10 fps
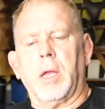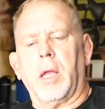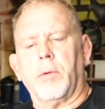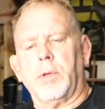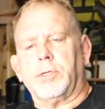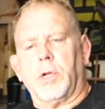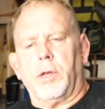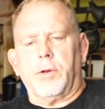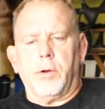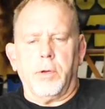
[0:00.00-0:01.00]
I reach
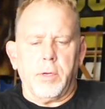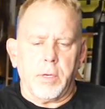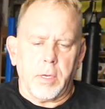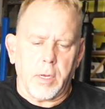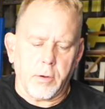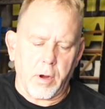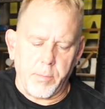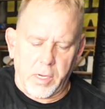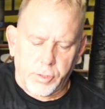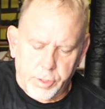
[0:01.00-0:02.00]
under and grab
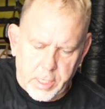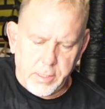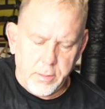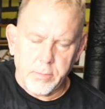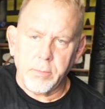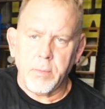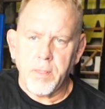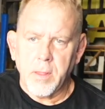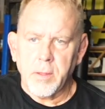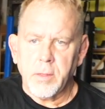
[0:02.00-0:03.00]
my shin,
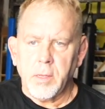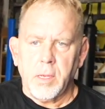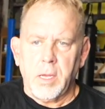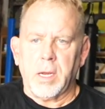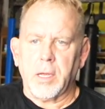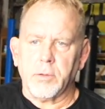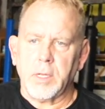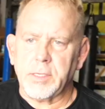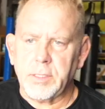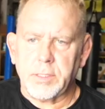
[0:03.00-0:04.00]
and I go
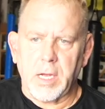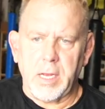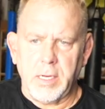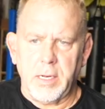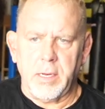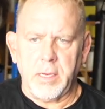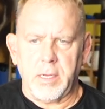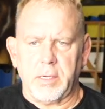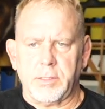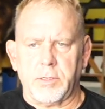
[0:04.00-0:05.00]
nice and tight,
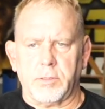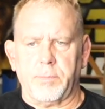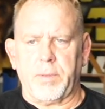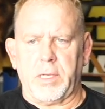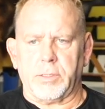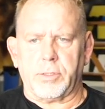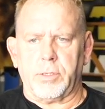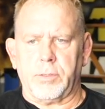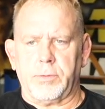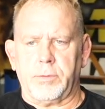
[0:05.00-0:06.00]
and I start to pinch.
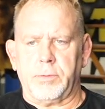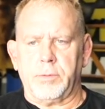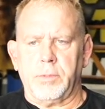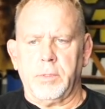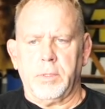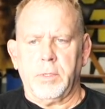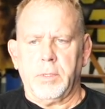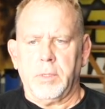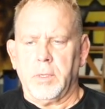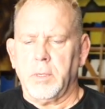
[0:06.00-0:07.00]

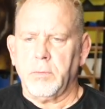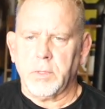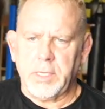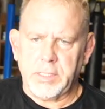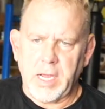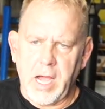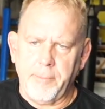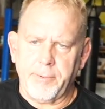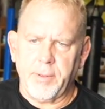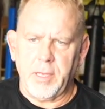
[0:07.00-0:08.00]
Will he
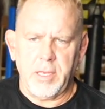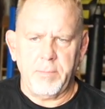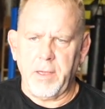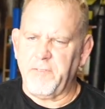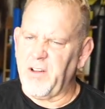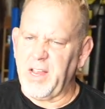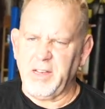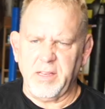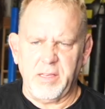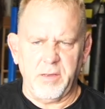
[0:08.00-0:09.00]
tap? He may fight,
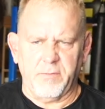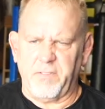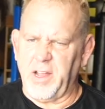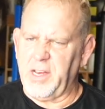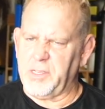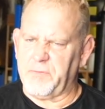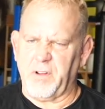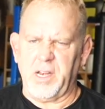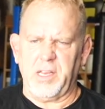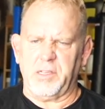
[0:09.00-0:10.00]
he'll fight, he's
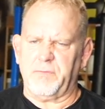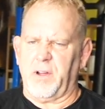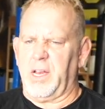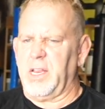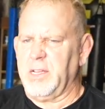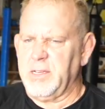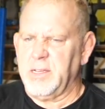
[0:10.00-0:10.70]
fighting, he's fighting.